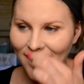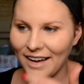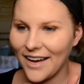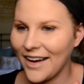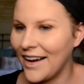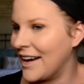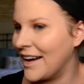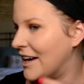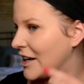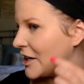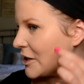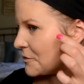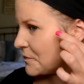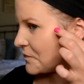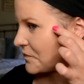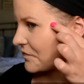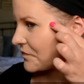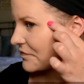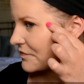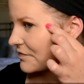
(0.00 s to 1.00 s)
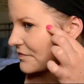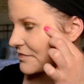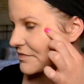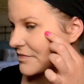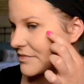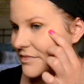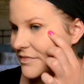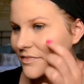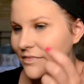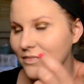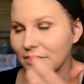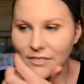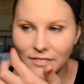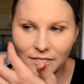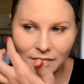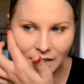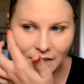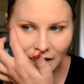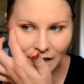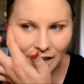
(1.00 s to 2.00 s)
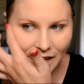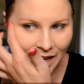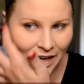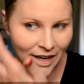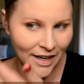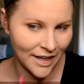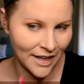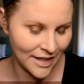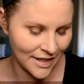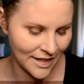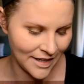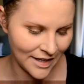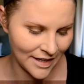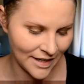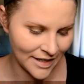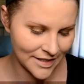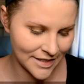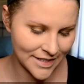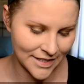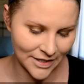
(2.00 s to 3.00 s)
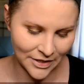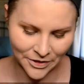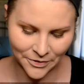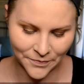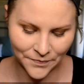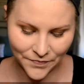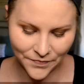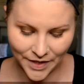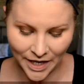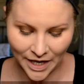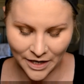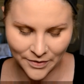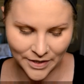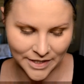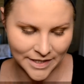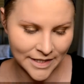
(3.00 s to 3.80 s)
Um, and uh, so anyways,